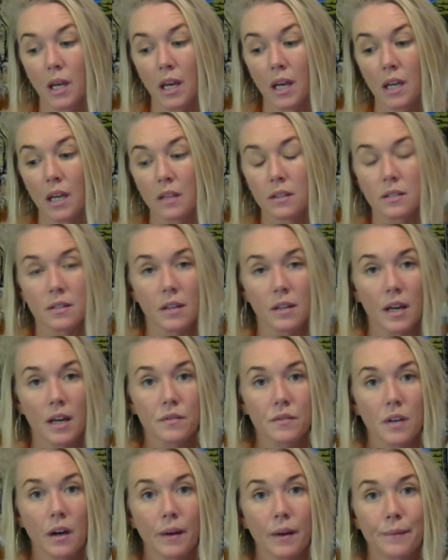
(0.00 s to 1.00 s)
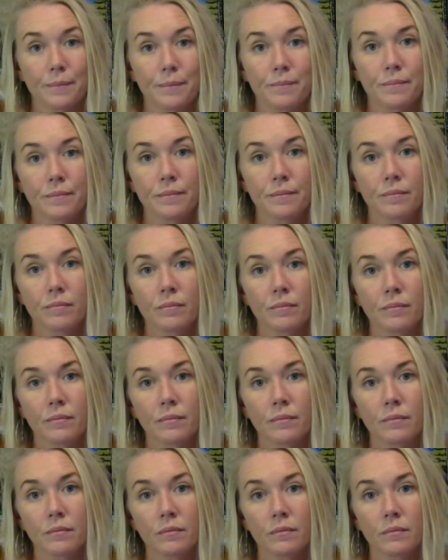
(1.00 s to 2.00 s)
in this lifetime.
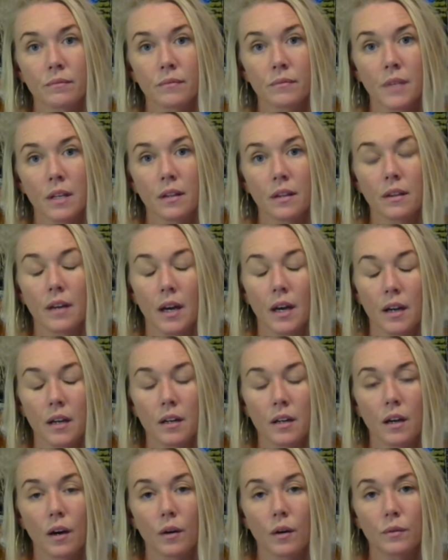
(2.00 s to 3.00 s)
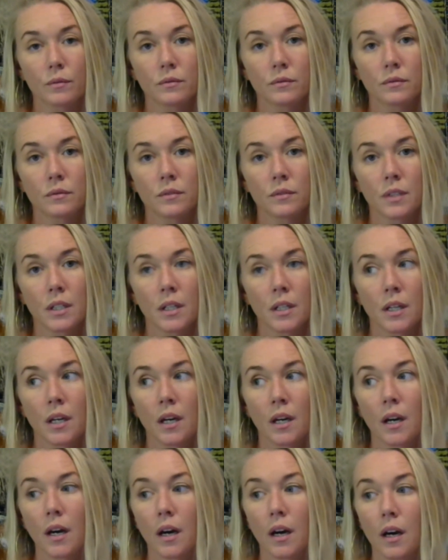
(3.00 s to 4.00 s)
That I know.
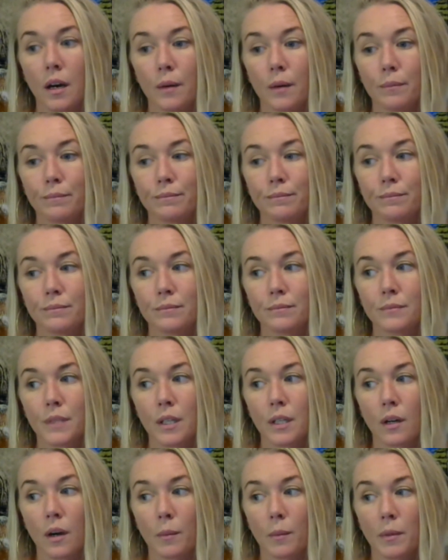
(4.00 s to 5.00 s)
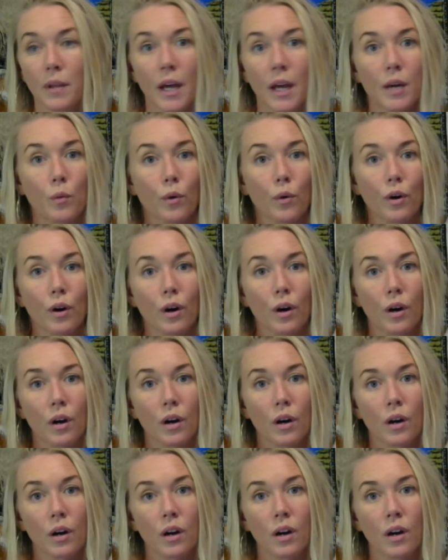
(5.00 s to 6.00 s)
I'm a light worker.
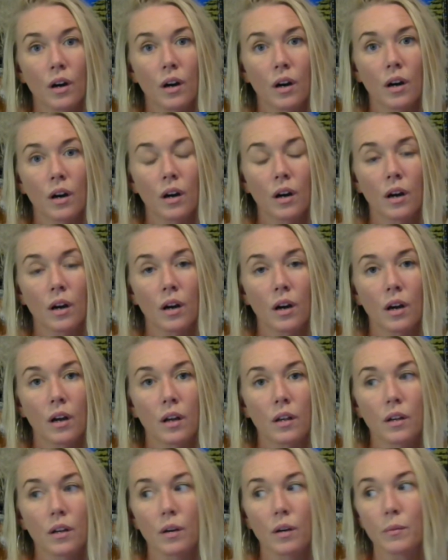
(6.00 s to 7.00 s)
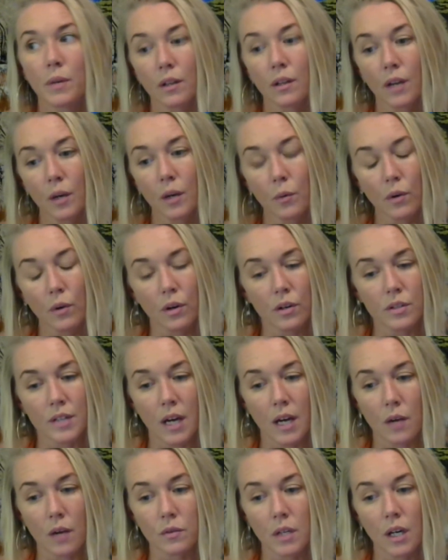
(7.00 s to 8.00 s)
There are many light workers
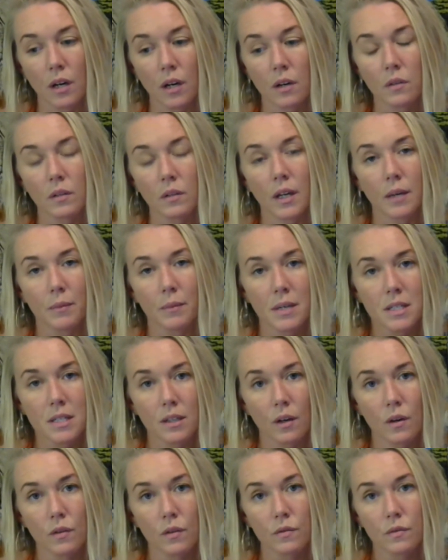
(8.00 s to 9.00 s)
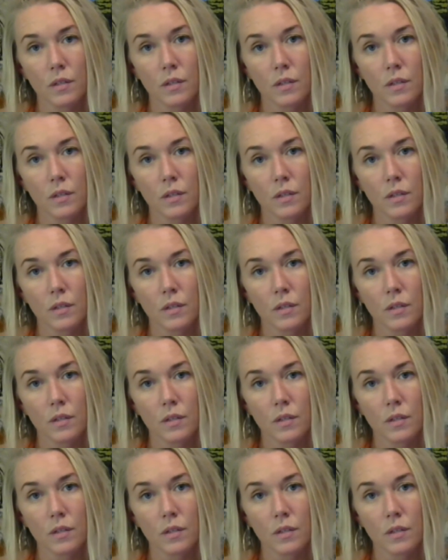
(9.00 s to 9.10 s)
out there like myself.